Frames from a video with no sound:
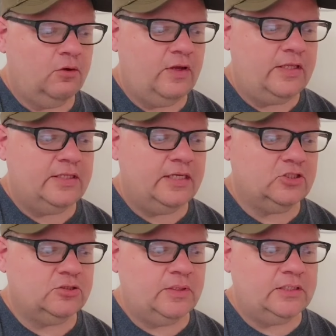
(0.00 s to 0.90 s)
with 18
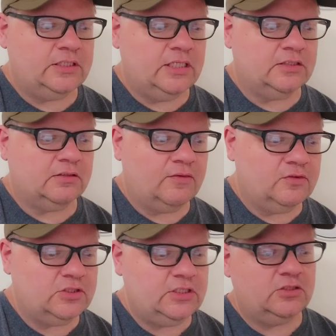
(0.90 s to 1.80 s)
extra base hits,
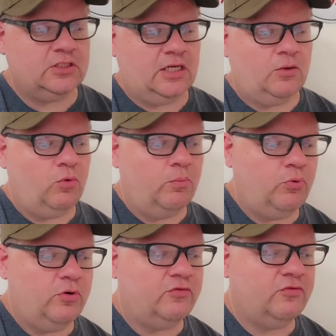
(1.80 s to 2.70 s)
11 steals, and a
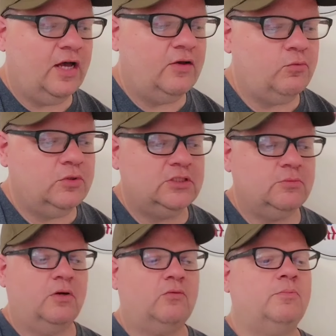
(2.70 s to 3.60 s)
1.5 wins
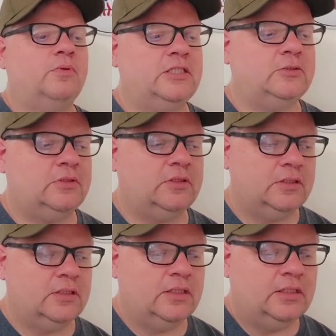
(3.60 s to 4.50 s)
above replacement
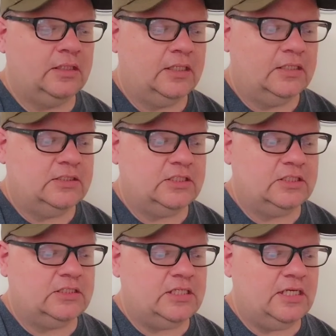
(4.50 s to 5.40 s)
in
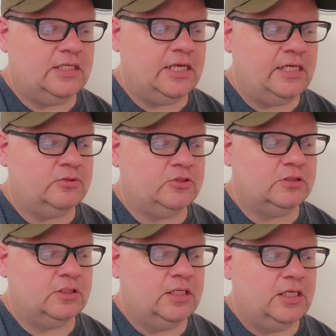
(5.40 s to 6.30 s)
68 games.
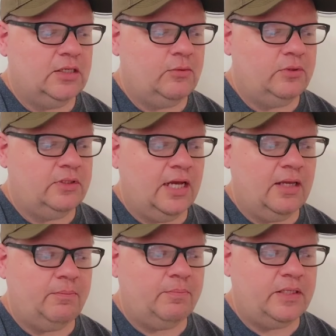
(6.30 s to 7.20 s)
He would
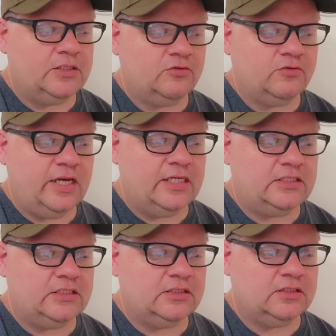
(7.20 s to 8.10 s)
not be as
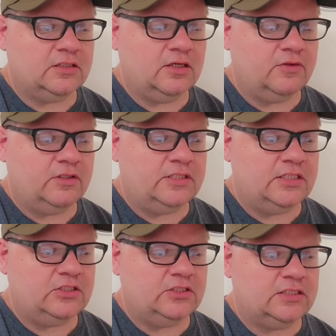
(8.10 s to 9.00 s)
flashy of an
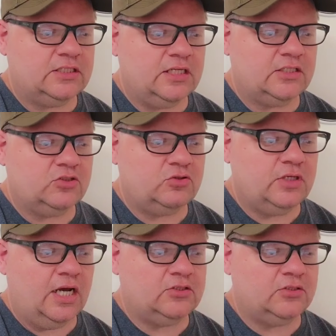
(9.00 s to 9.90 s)
addition as the next two
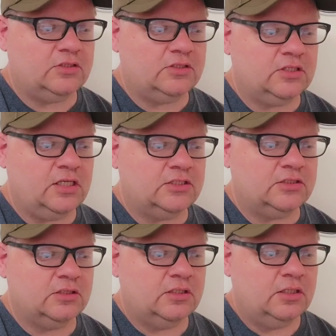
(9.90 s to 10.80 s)
guys on this list,